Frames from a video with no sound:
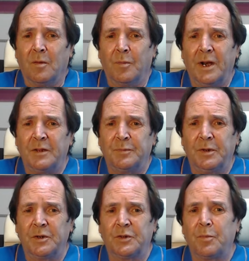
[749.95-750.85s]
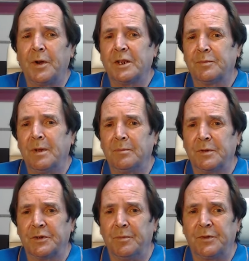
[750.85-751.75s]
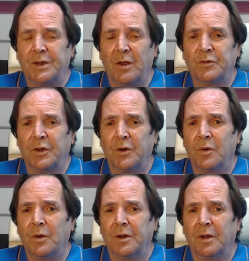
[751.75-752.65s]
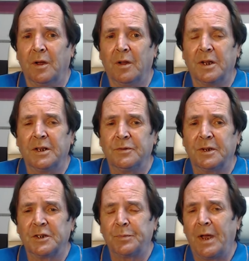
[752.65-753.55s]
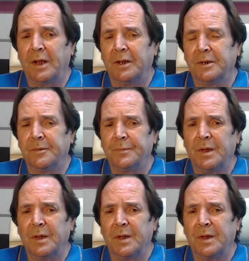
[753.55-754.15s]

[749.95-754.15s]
perhaps because the BRICS members themselves are not in a hurry to expand.